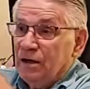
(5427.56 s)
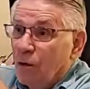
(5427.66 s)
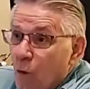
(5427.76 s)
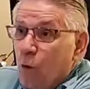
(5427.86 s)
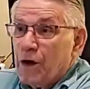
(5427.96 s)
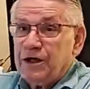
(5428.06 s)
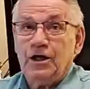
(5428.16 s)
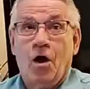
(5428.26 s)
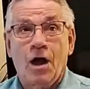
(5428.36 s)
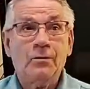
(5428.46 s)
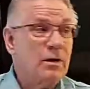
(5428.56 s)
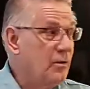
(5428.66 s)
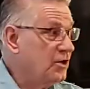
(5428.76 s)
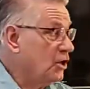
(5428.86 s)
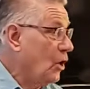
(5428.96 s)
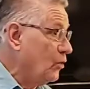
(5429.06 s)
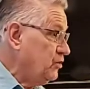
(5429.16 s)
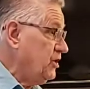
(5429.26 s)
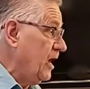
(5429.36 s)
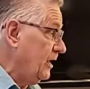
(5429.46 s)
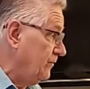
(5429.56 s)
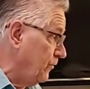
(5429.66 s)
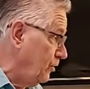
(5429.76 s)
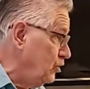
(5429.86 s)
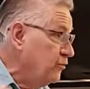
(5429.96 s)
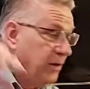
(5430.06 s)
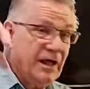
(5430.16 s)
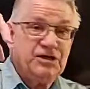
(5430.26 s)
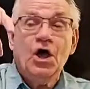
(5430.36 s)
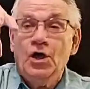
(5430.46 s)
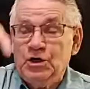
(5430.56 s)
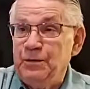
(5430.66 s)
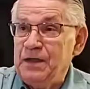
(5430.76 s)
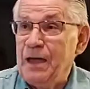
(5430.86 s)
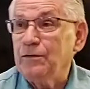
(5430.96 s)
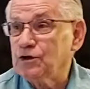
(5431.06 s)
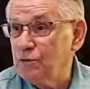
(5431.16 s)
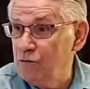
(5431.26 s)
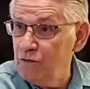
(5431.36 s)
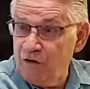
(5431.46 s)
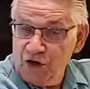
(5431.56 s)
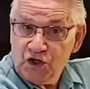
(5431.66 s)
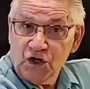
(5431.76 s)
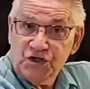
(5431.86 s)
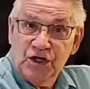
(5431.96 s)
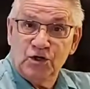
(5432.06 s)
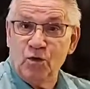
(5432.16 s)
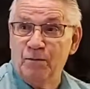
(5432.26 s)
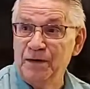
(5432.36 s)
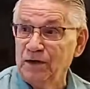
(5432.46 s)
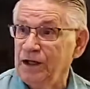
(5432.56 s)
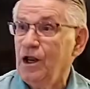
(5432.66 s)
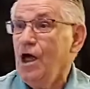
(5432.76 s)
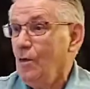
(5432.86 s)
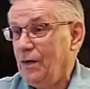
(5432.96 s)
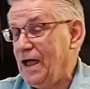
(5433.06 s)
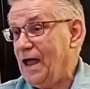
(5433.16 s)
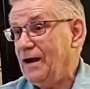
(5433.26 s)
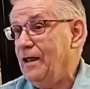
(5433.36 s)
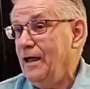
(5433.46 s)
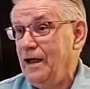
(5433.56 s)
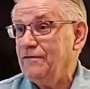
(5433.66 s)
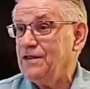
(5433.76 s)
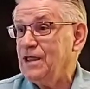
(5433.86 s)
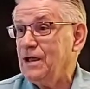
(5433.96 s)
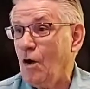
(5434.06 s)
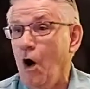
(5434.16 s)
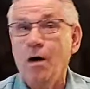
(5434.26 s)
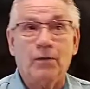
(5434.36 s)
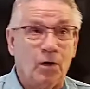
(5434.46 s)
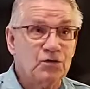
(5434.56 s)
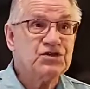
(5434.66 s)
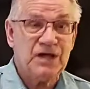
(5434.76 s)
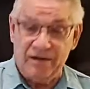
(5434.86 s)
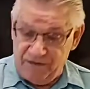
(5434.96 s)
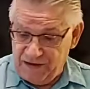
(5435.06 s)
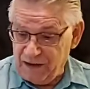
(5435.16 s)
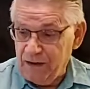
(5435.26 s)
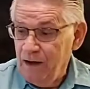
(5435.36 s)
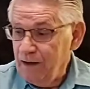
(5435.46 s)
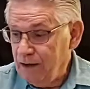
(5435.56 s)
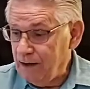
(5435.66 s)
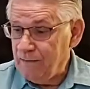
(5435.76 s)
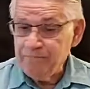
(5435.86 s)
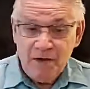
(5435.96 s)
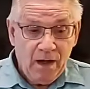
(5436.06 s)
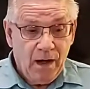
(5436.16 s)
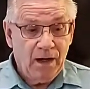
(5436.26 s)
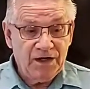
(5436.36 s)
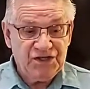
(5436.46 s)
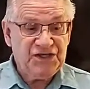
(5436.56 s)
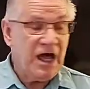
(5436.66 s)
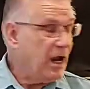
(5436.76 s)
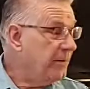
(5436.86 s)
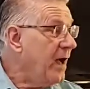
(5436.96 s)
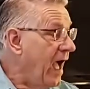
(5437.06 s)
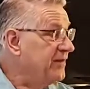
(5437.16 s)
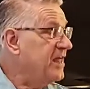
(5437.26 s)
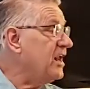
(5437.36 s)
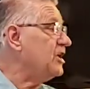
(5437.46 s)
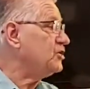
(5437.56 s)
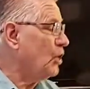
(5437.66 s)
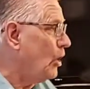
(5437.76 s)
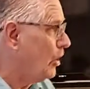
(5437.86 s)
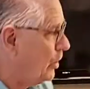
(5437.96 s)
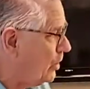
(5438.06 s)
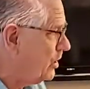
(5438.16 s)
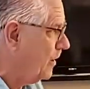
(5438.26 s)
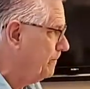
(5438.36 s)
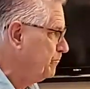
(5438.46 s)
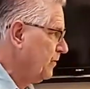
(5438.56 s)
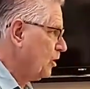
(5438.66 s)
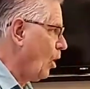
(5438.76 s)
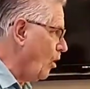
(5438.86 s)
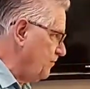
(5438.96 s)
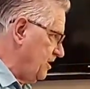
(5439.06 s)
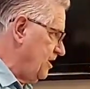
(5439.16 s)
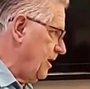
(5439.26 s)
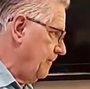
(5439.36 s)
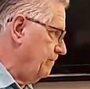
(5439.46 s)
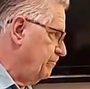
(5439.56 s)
working on, and we were negotiating for a new place to be able to move our church into a building. We had everything, almost everything, set up. And then in turn, COVID hit.